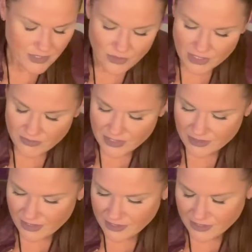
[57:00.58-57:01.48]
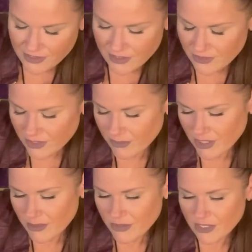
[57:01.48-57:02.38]
drive is lacking. Yeah,
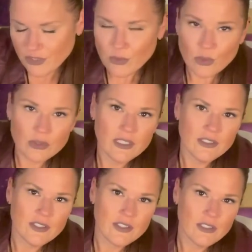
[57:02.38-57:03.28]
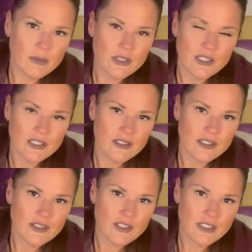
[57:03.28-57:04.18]
sometimes I do hold on to stubborn
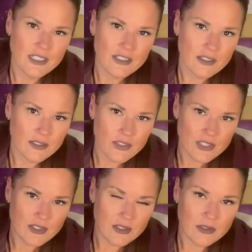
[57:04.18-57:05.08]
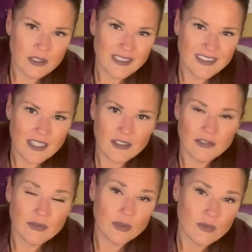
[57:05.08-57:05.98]
insistence and ideologies that aren't exactly
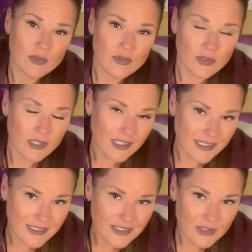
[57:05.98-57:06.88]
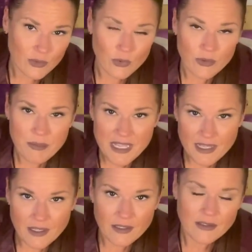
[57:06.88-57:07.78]
fruitful for us or
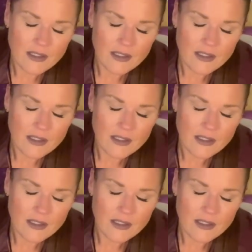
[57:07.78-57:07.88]
me.